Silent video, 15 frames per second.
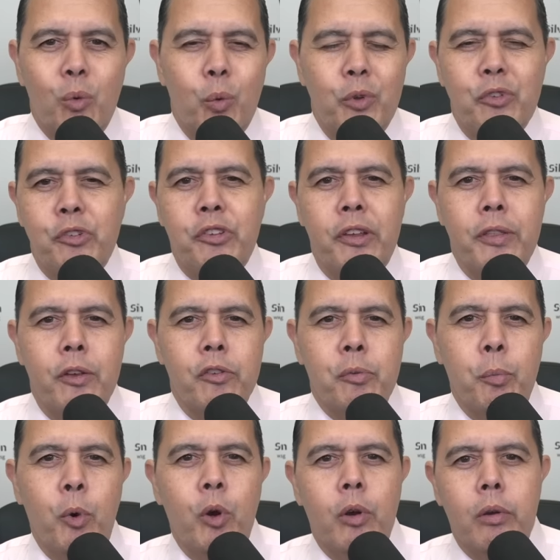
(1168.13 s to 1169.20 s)
Would you say there's
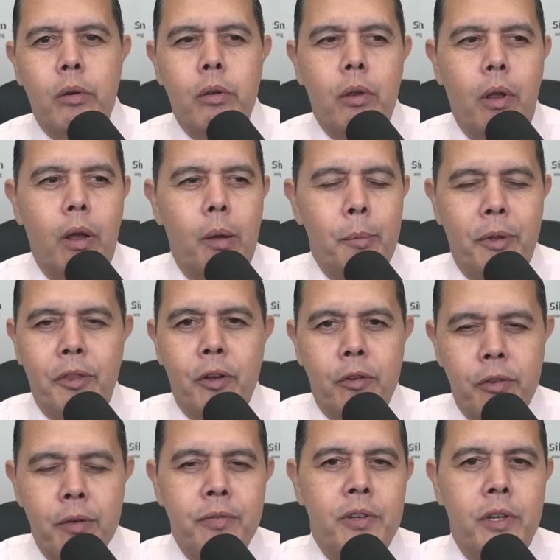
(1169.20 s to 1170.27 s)
more? I mean, there are
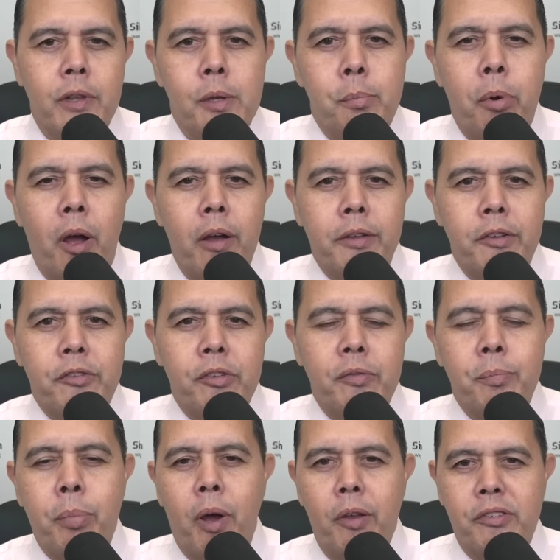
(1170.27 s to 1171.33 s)
definitely pockets
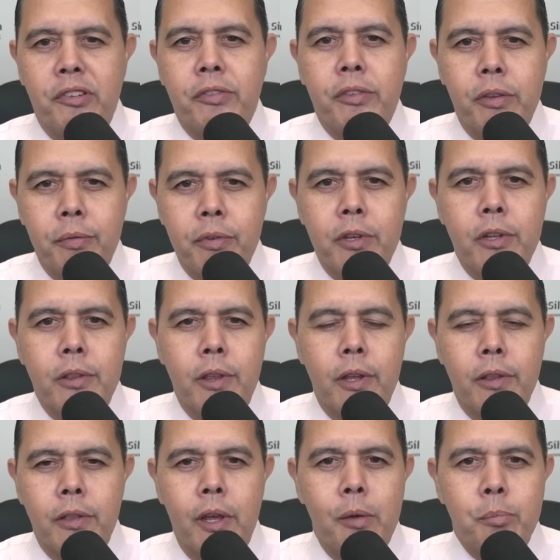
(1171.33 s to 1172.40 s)
of positivity
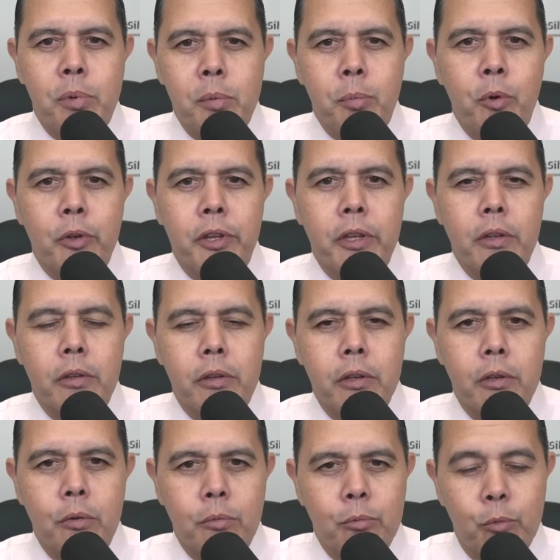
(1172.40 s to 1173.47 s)
that that people can
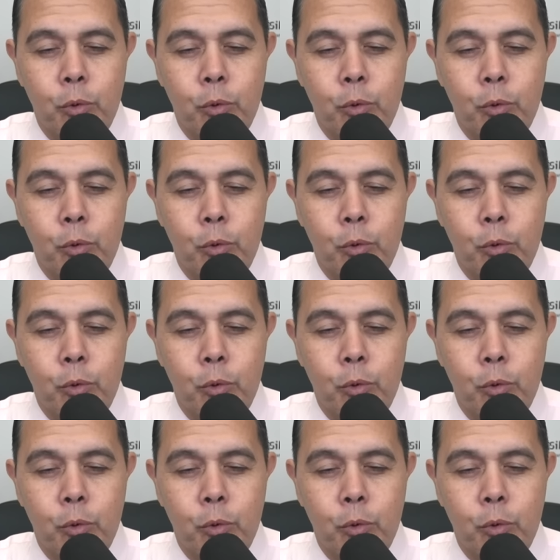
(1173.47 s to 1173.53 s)
can